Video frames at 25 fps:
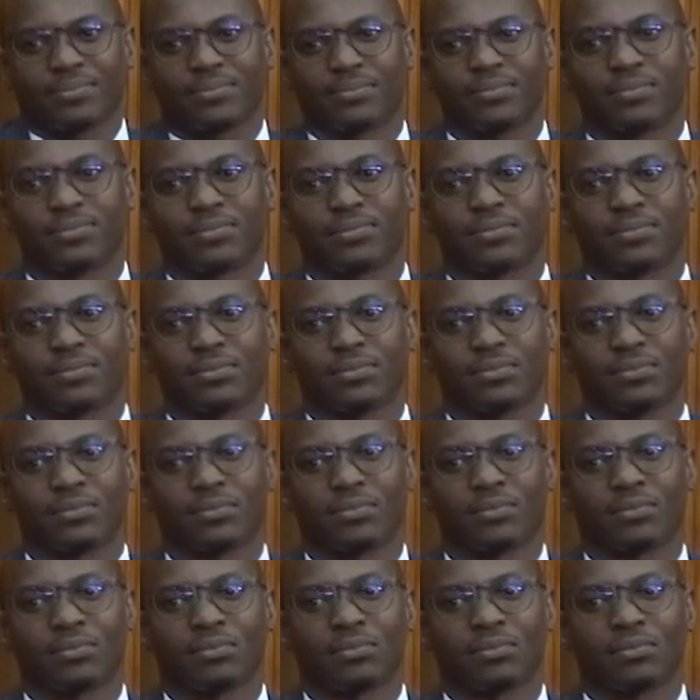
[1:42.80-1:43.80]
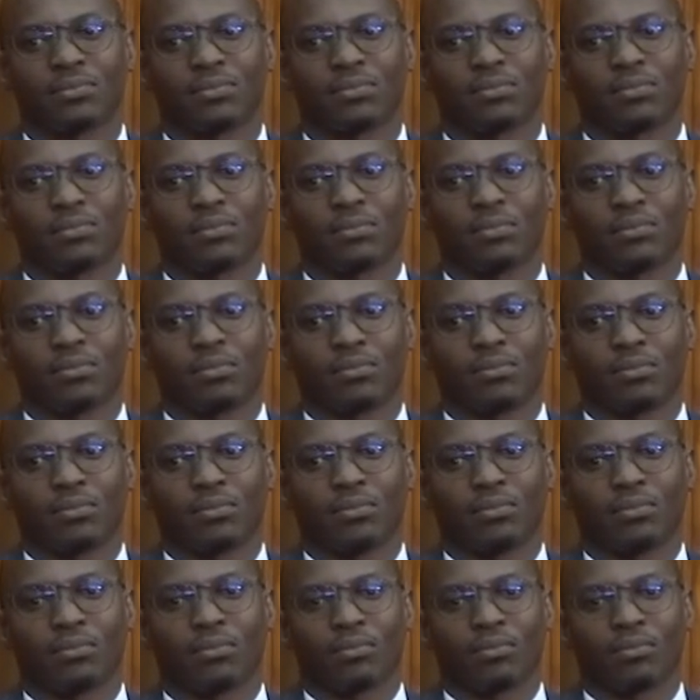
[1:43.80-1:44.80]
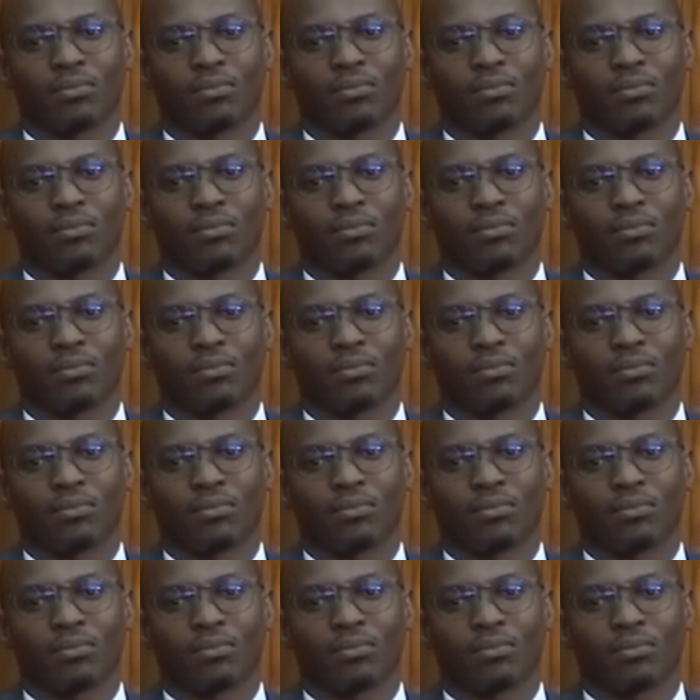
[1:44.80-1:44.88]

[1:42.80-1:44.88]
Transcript: No words are spoken by the person on screen.